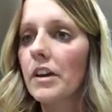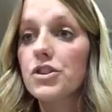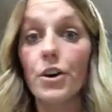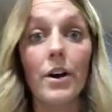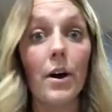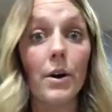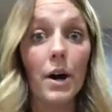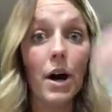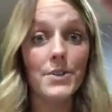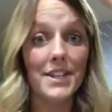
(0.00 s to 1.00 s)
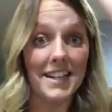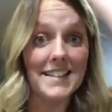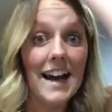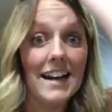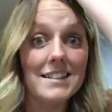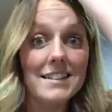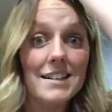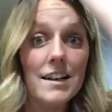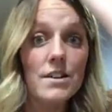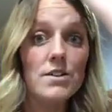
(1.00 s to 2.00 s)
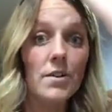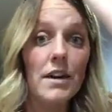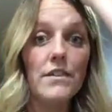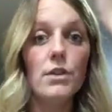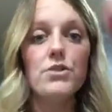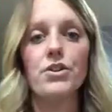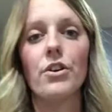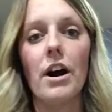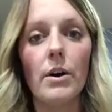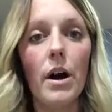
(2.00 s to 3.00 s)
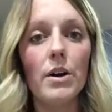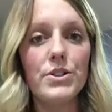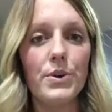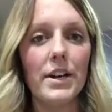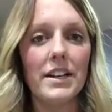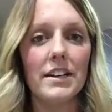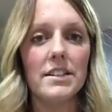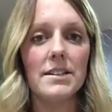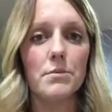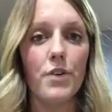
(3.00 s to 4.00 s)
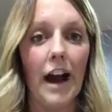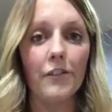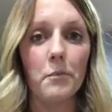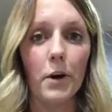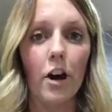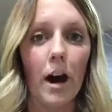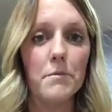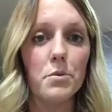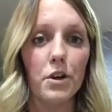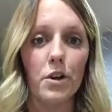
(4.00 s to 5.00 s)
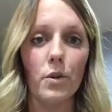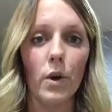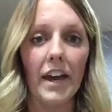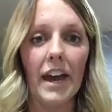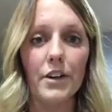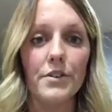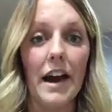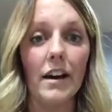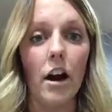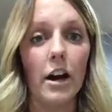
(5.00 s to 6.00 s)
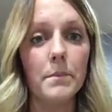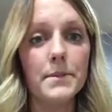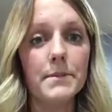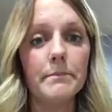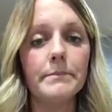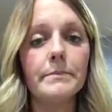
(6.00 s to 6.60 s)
Sugar alcohols in excess. So even those sugar alcohols you can subtract from your carbs when you're looking at your net carbs,